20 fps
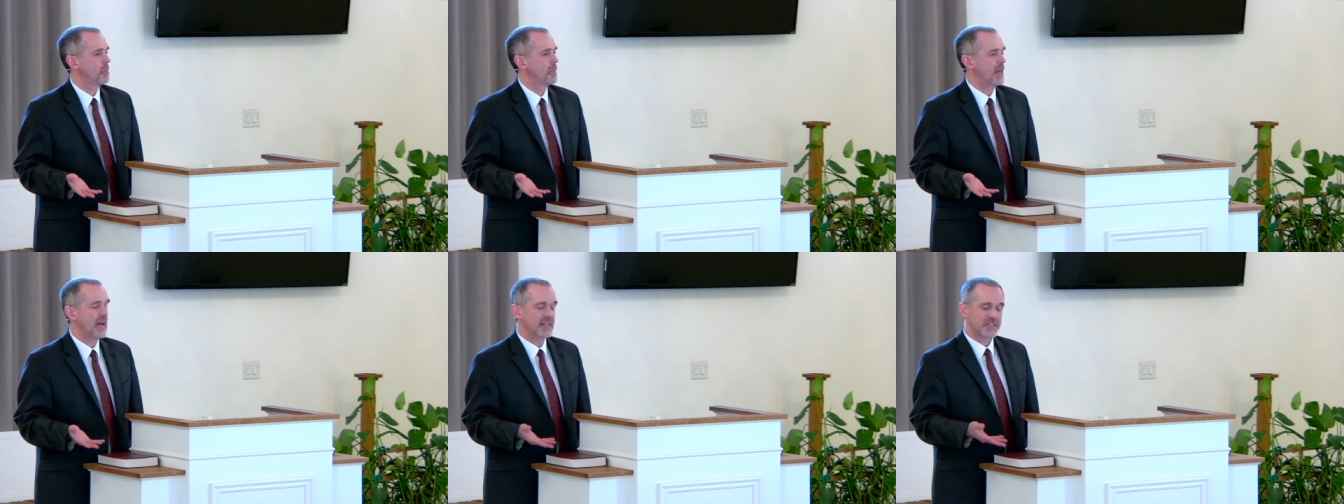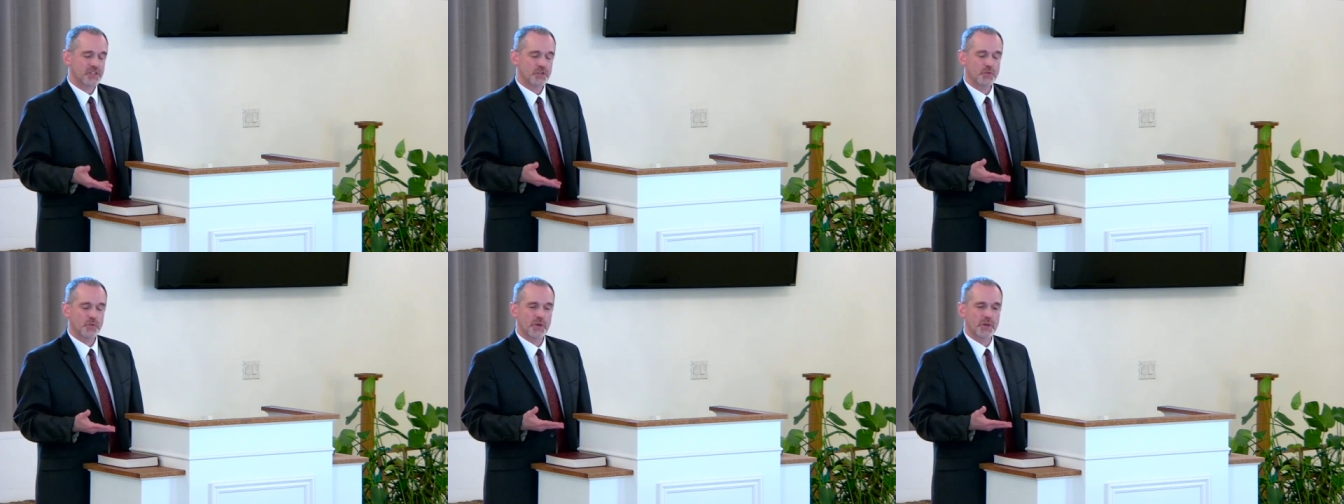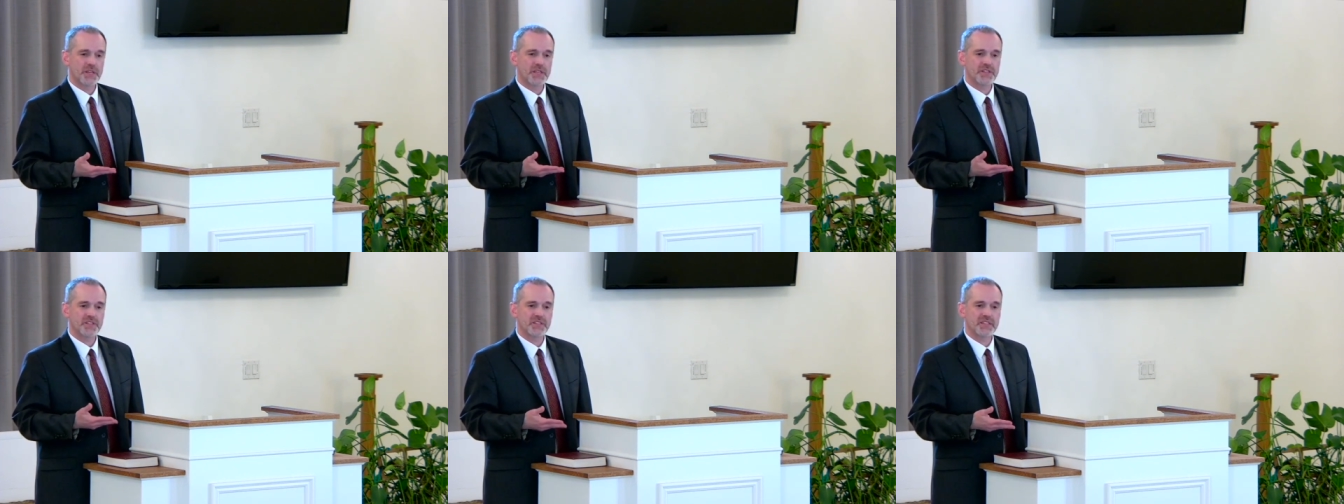That's
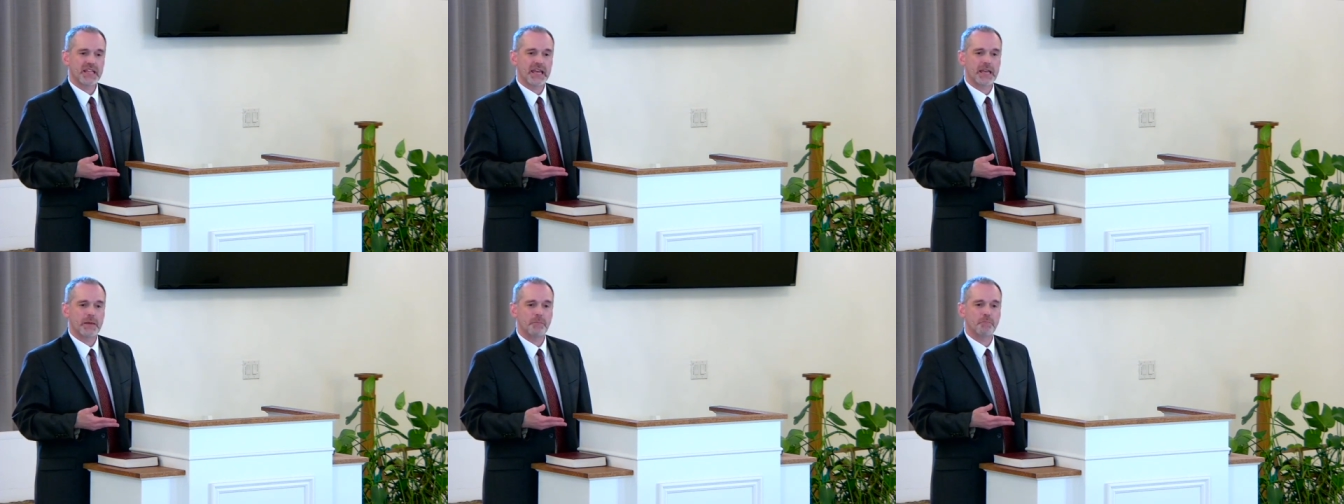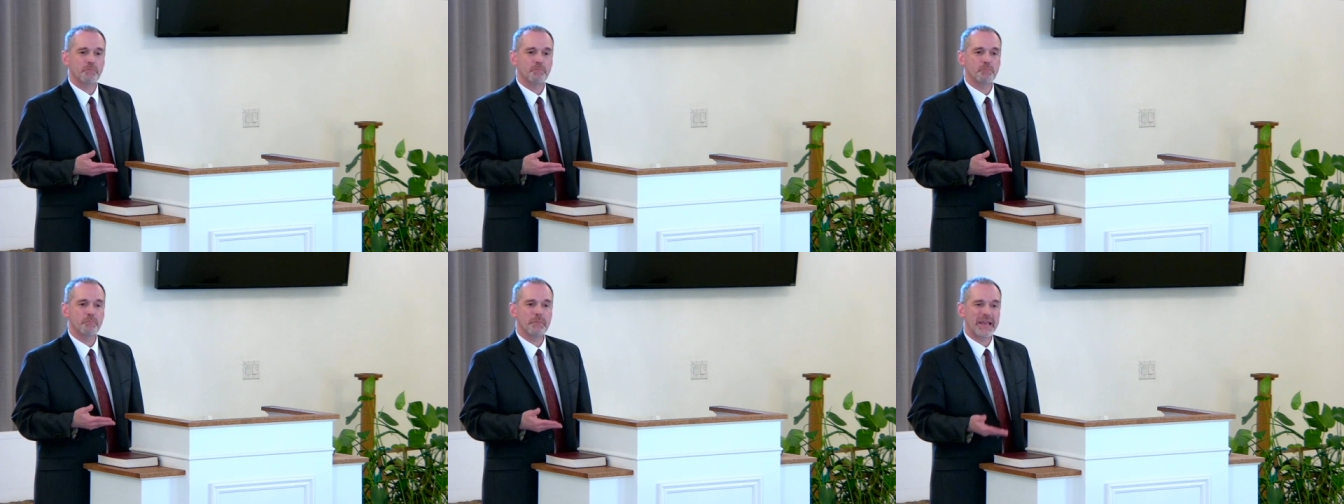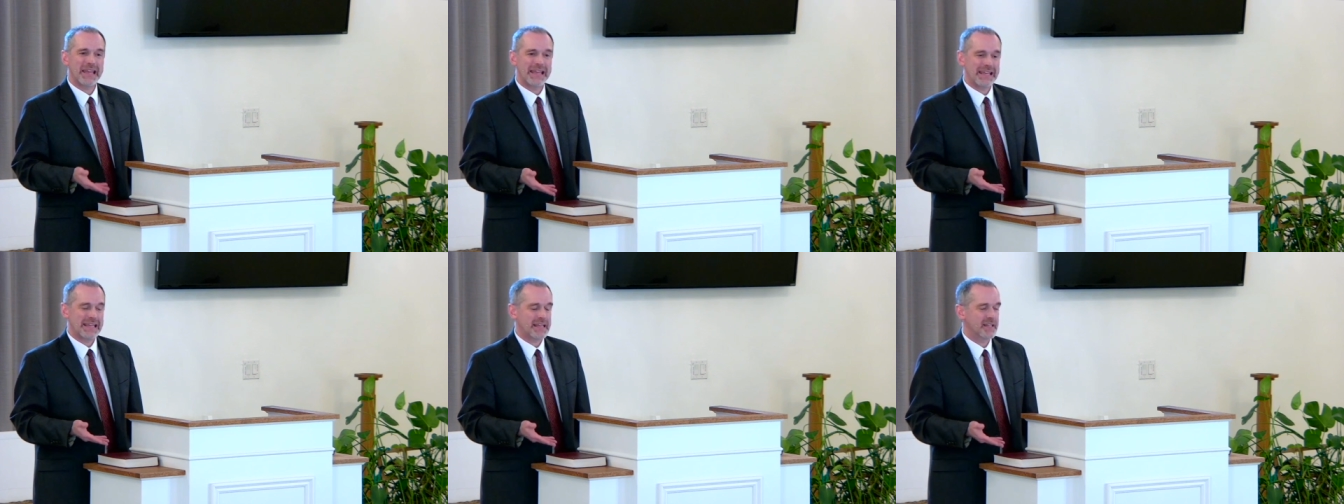what his name
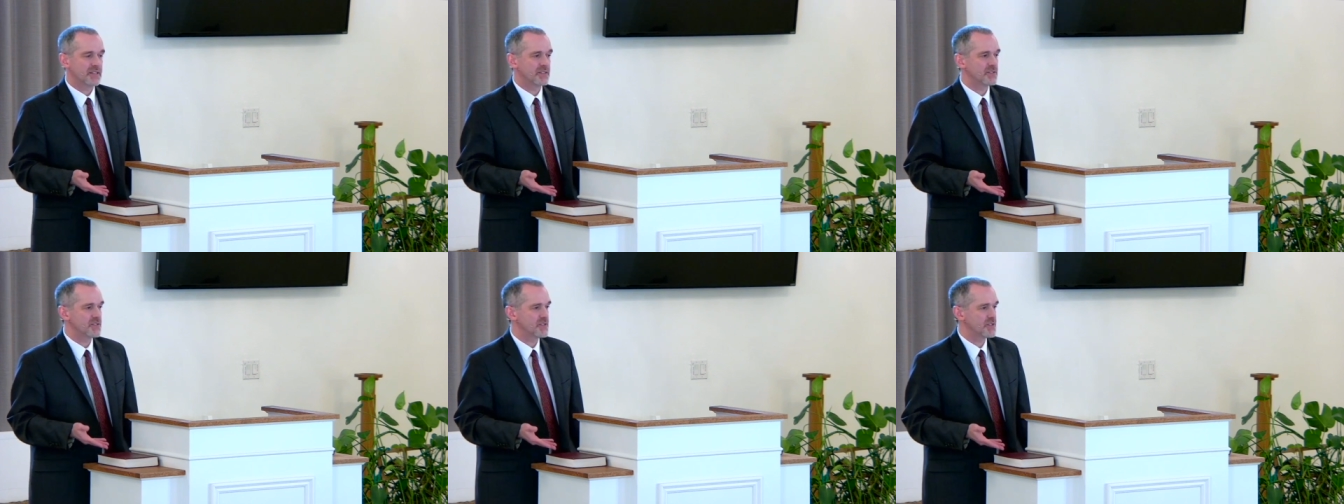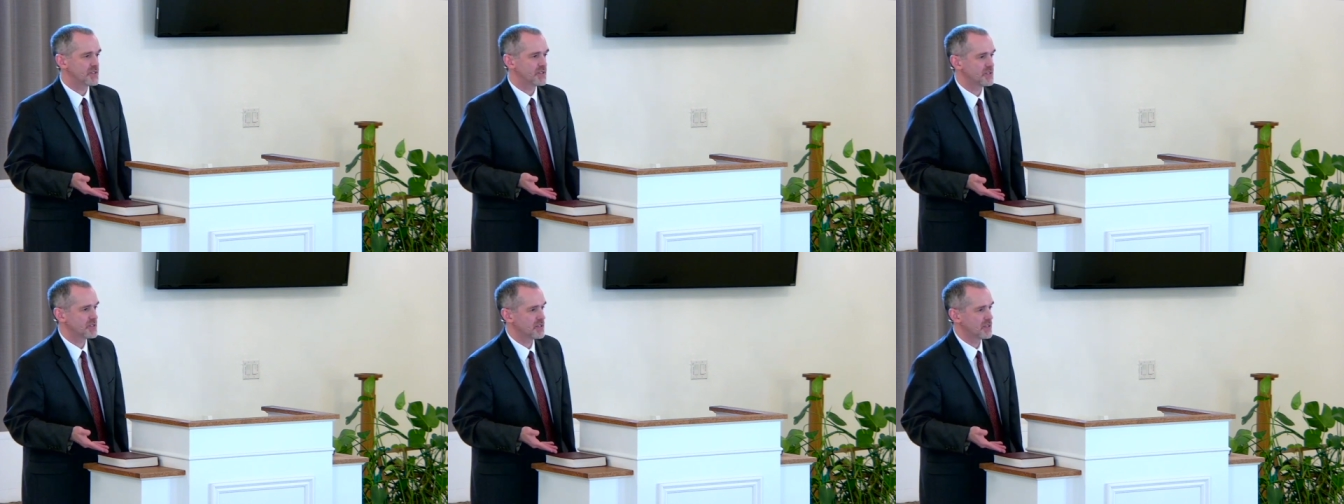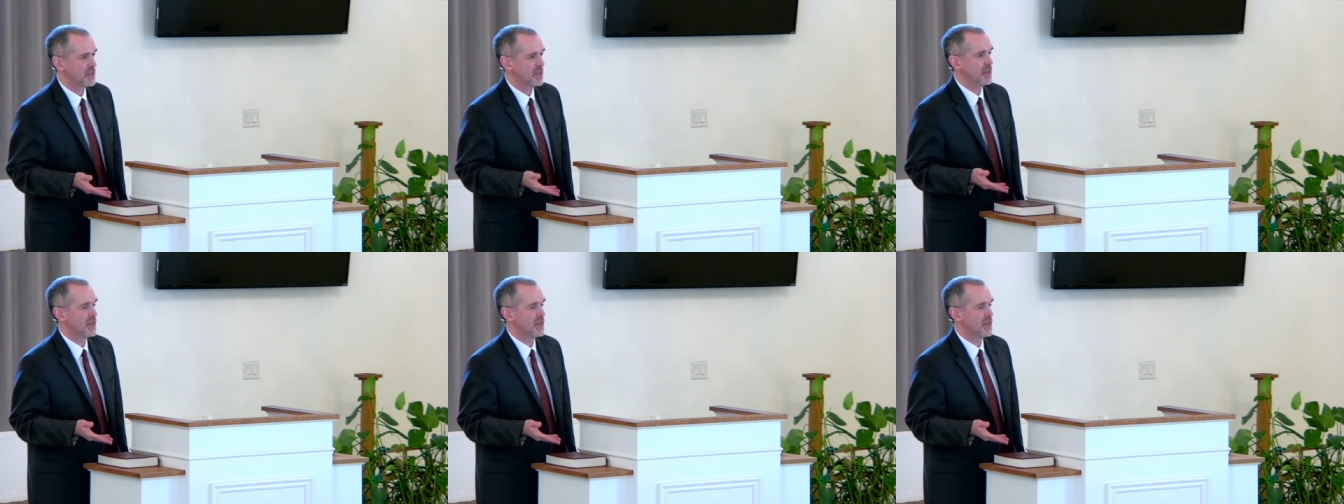means.